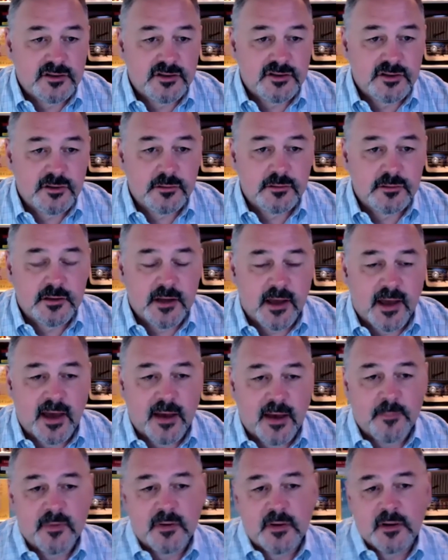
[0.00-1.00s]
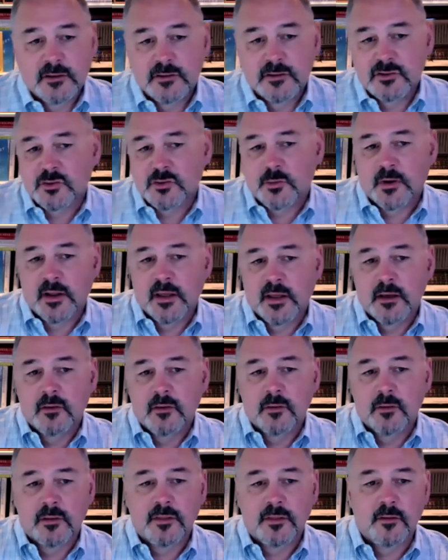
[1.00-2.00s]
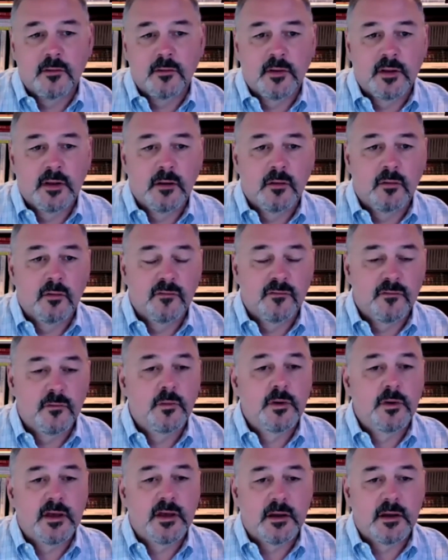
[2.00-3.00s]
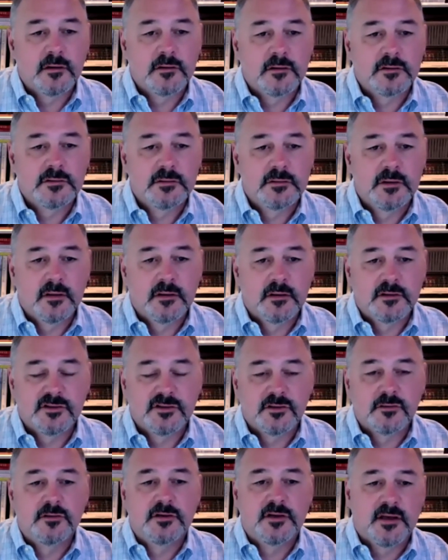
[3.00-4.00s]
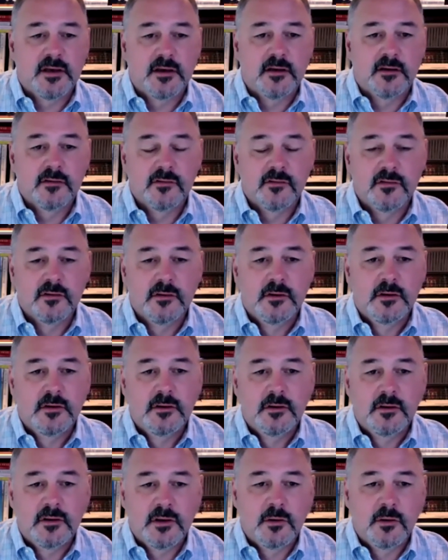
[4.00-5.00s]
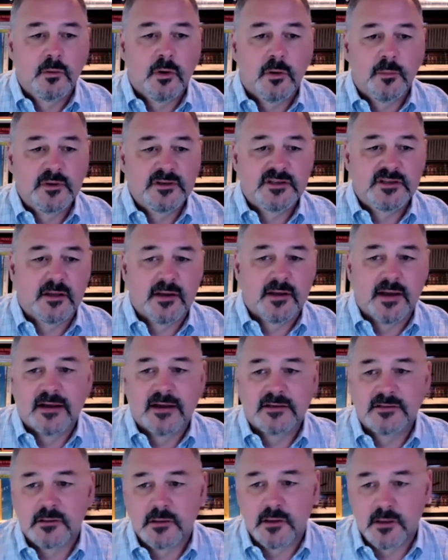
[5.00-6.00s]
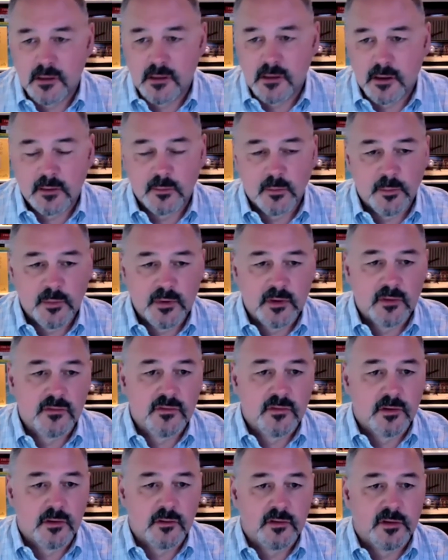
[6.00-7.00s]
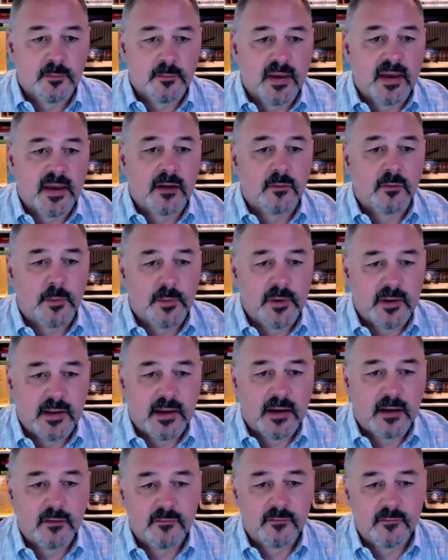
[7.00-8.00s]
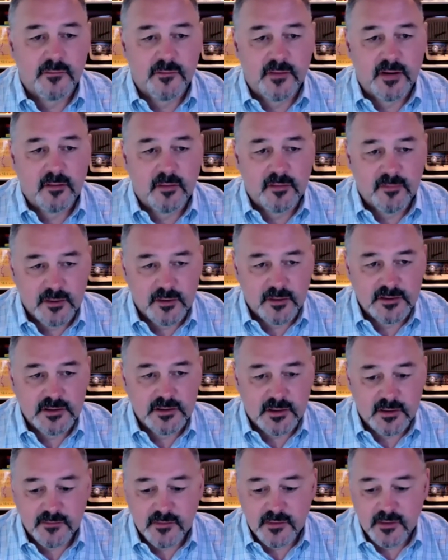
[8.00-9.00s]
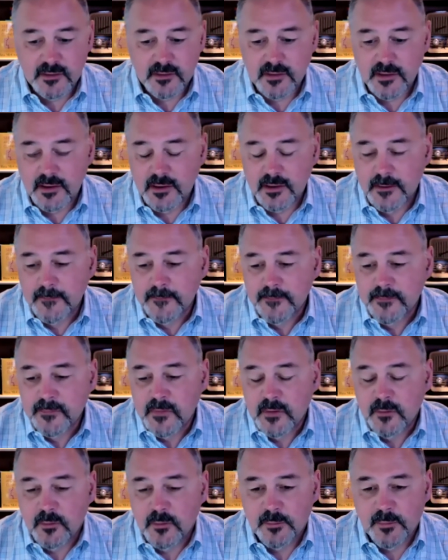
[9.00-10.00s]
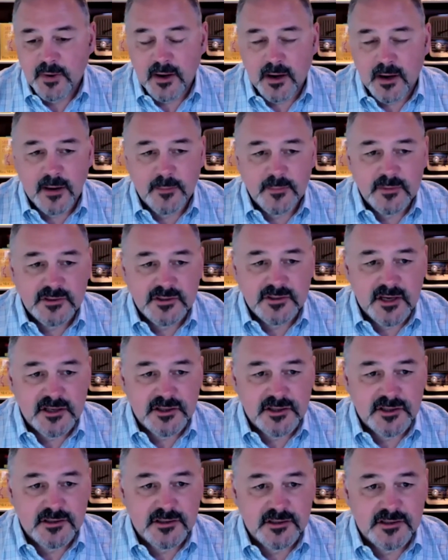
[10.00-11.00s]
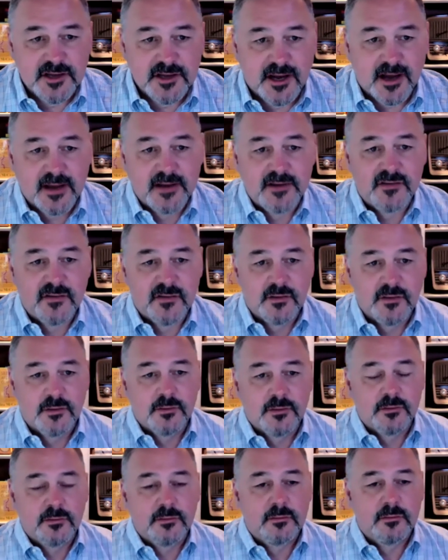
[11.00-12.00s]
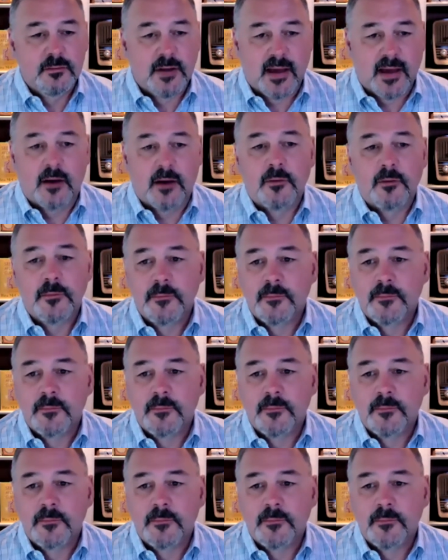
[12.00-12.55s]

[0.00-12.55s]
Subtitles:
certain to happen in 20 or 30 or 40 years? And the certainty is you won't be selling gasoline to automobiles. So your demand will be down very, very significantly when my compensation is tied to now